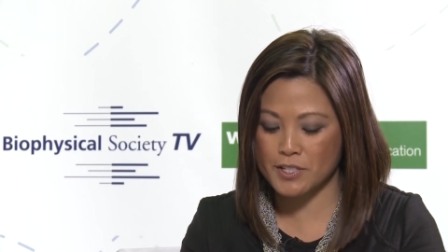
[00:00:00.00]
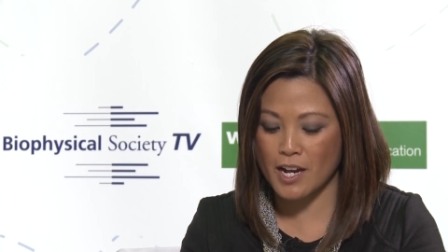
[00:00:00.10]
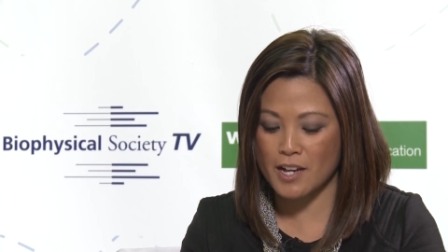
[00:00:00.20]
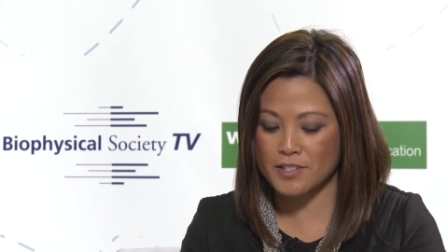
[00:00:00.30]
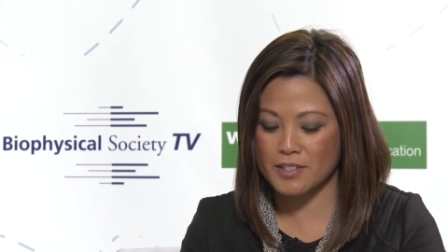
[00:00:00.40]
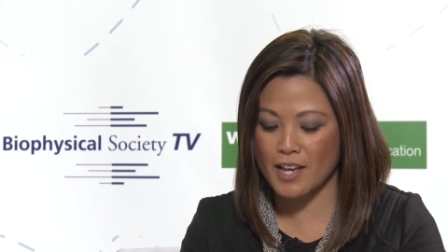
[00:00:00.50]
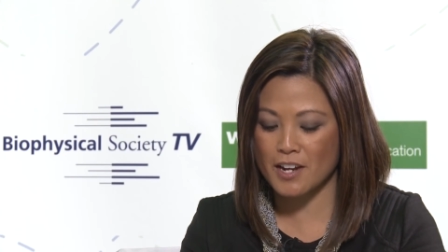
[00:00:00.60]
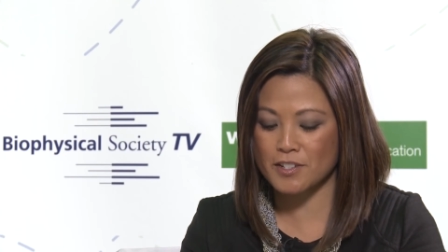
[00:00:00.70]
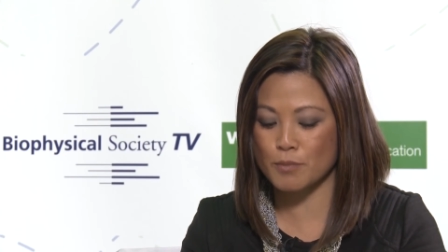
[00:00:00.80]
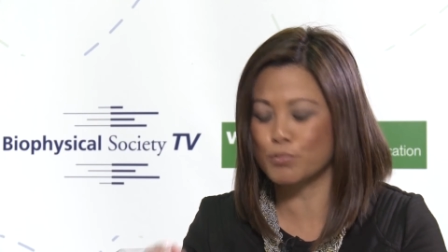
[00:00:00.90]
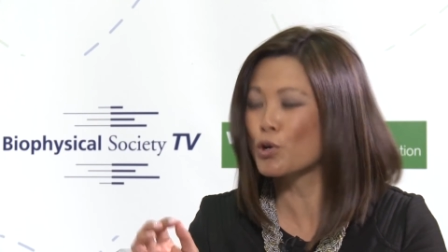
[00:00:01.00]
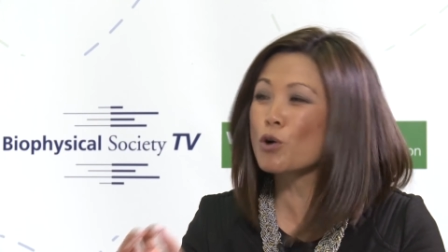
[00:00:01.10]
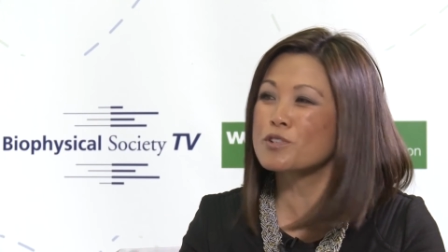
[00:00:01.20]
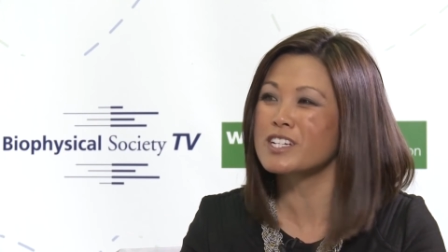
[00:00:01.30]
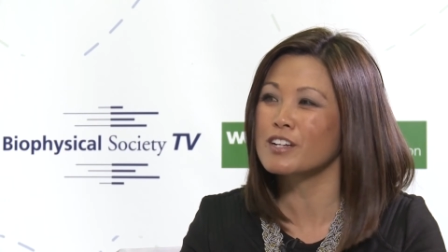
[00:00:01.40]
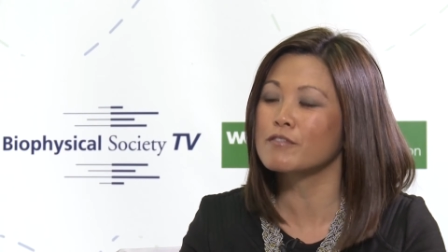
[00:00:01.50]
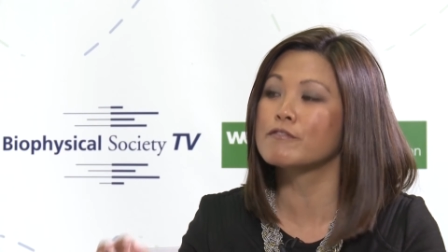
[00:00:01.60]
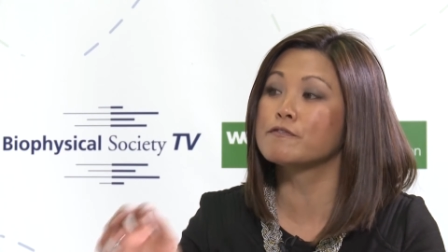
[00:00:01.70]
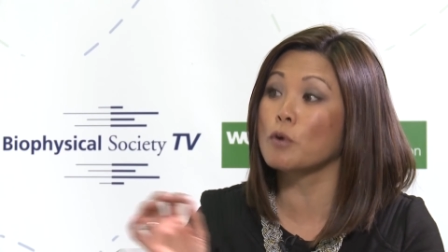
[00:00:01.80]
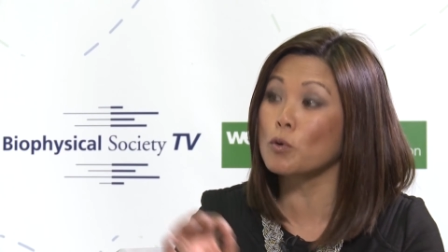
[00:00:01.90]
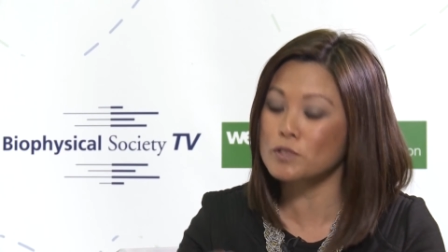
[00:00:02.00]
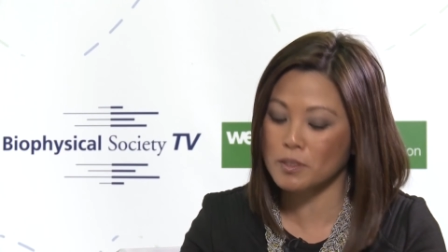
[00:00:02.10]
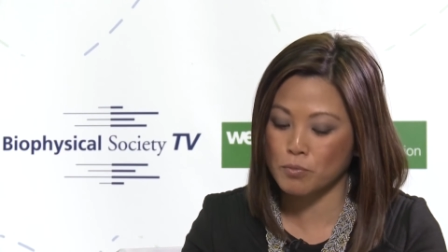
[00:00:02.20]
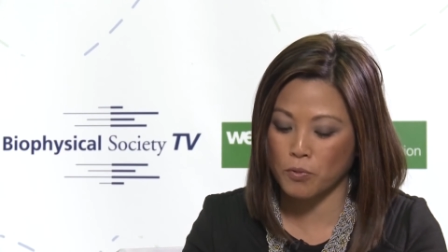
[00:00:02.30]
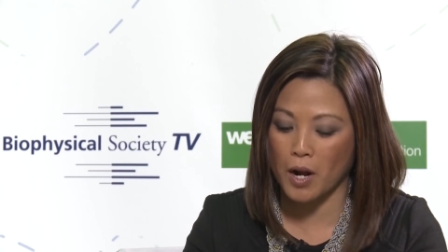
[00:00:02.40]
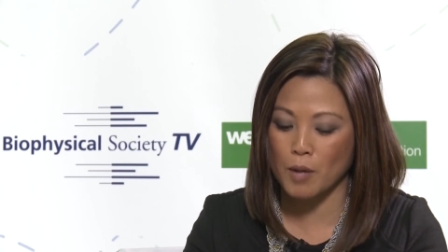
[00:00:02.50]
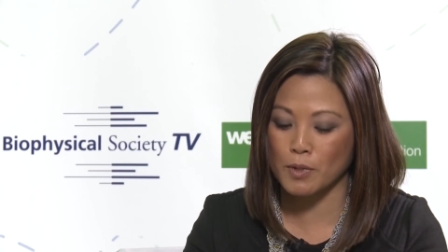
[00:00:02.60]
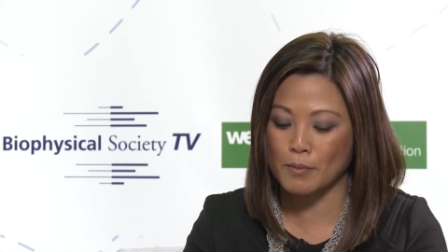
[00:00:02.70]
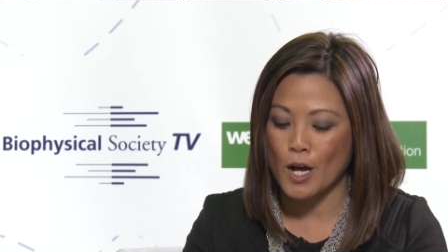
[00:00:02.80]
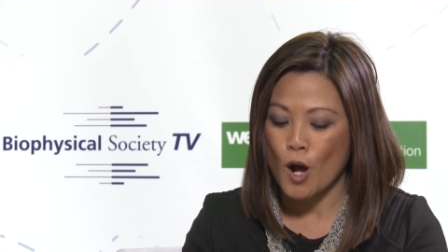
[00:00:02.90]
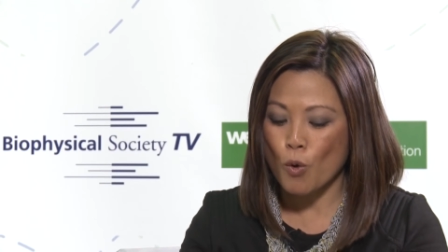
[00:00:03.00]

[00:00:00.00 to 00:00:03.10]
science and that is the protein folding problem.